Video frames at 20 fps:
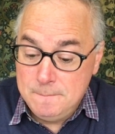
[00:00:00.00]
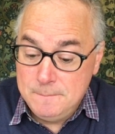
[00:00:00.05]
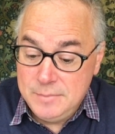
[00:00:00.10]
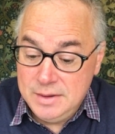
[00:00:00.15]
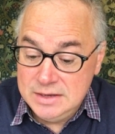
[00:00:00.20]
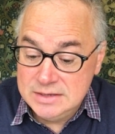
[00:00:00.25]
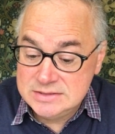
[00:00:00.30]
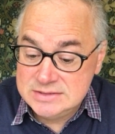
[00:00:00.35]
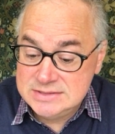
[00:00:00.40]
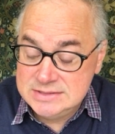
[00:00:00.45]

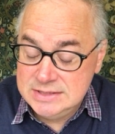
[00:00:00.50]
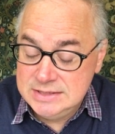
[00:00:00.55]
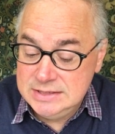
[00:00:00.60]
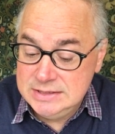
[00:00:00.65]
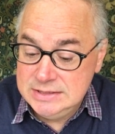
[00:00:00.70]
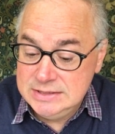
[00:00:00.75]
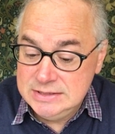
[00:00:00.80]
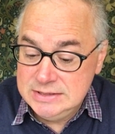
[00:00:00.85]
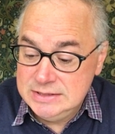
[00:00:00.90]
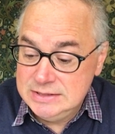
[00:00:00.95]
but
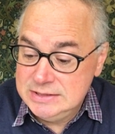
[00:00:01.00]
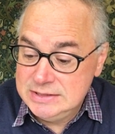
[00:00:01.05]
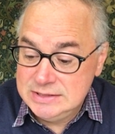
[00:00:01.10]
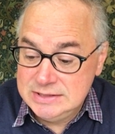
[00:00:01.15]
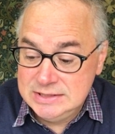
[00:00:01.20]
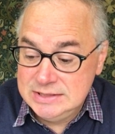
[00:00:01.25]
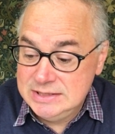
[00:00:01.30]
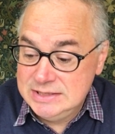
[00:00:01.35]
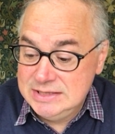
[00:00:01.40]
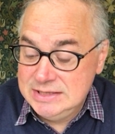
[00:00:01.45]
uh,
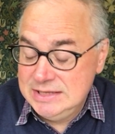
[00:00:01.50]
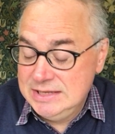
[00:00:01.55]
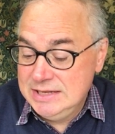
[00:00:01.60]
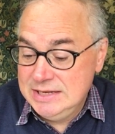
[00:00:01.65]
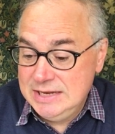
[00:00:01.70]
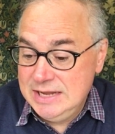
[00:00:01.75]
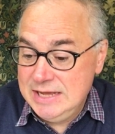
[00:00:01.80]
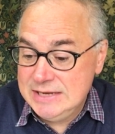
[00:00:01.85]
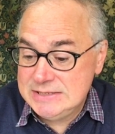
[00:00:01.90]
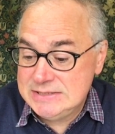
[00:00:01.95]

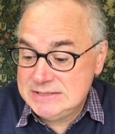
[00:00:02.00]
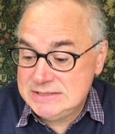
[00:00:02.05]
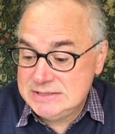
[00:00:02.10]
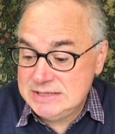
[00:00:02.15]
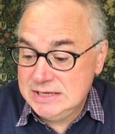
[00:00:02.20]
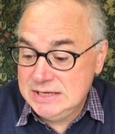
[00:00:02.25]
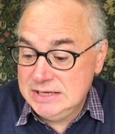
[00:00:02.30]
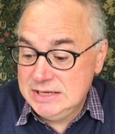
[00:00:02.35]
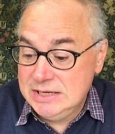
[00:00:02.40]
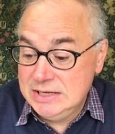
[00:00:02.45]
that's
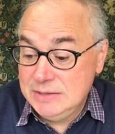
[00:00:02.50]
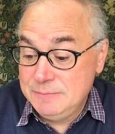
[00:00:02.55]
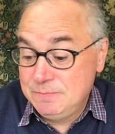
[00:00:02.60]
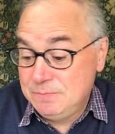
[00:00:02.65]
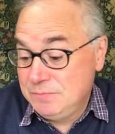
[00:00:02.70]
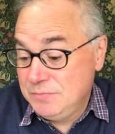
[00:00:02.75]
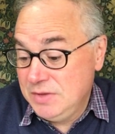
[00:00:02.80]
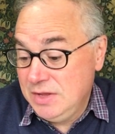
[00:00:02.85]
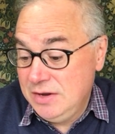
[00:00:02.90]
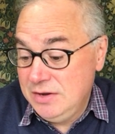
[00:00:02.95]
uh,
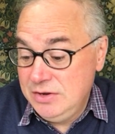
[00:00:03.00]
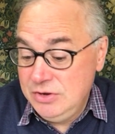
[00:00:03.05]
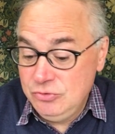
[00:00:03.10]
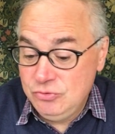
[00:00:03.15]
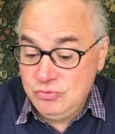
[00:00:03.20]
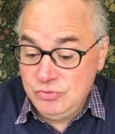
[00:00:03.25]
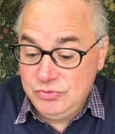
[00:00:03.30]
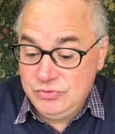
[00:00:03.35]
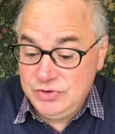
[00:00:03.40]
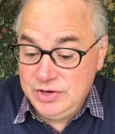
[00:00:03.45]
an
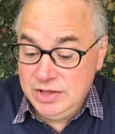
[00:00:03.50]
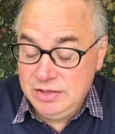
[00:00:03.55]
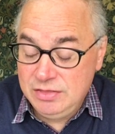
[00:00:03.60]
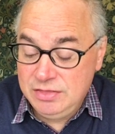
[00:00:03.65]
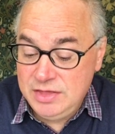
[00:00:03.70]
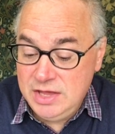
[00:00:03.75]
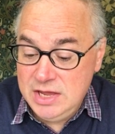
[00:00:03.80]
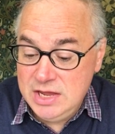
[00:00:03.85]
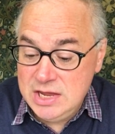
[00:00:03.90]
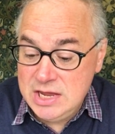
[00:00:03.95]
interesting
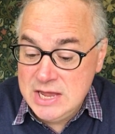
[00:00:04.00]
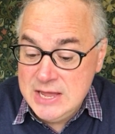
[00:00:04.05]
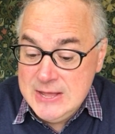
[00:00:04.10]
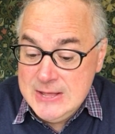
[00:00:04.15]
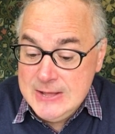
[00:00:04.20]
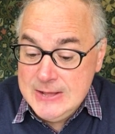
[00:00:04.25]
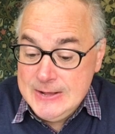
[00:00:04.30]
thing.